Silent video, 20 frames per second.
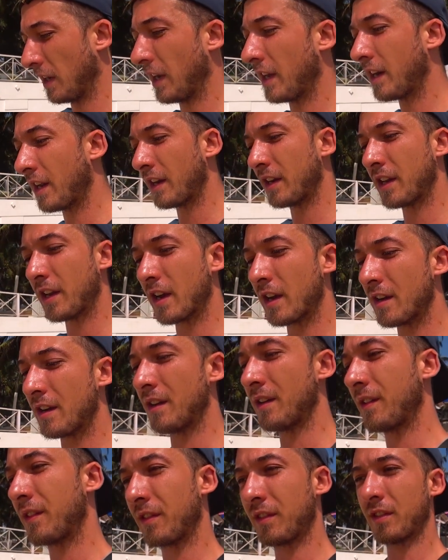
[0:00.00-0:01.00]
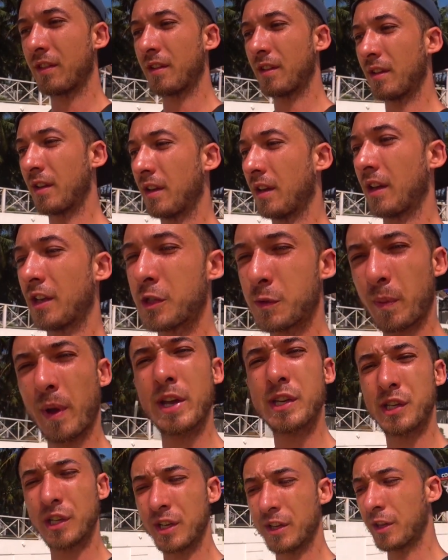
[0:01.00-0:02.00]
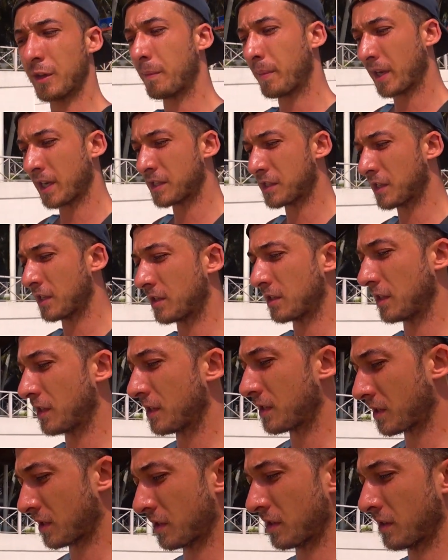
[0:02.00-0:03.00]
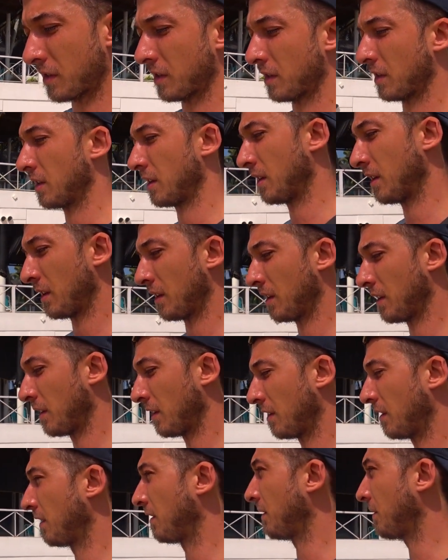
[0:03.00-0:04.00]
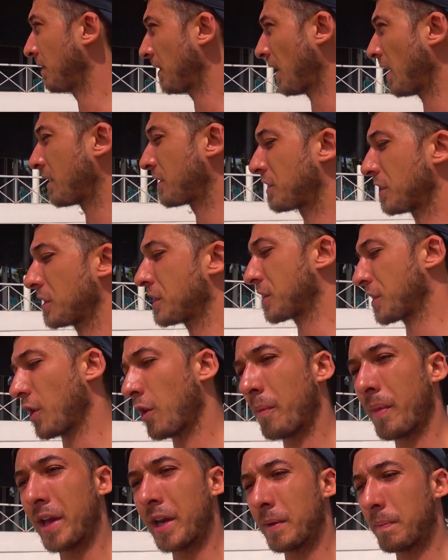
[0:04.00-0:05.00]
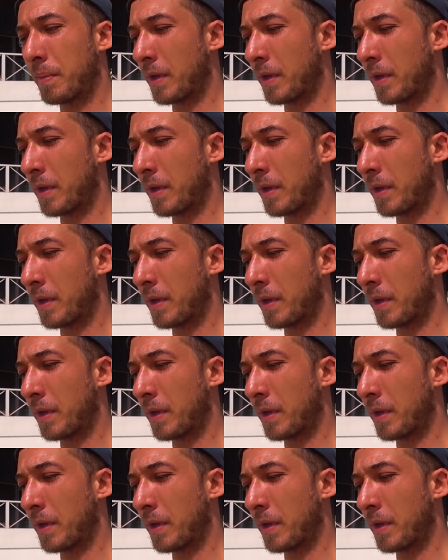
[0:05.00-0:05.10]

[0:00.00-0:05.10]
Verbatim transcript: in India, especially in the big cities, there are just so many